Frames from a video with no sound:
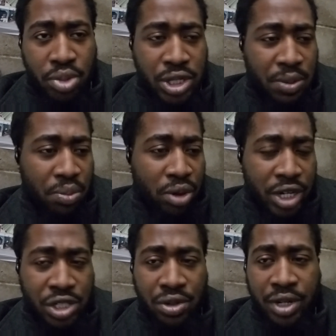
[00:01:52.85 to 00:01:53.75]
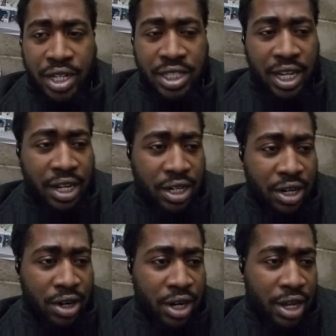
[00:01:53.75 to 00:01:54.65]
Put some pressure on that
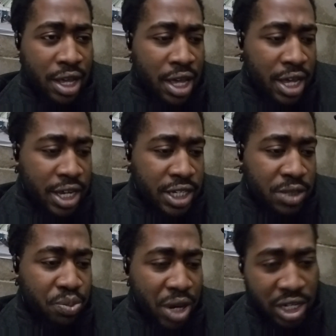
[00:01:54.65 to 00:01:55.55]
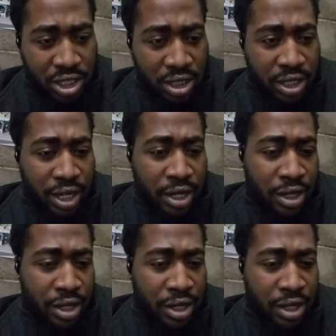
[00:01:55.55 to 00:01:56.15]
secondary, especially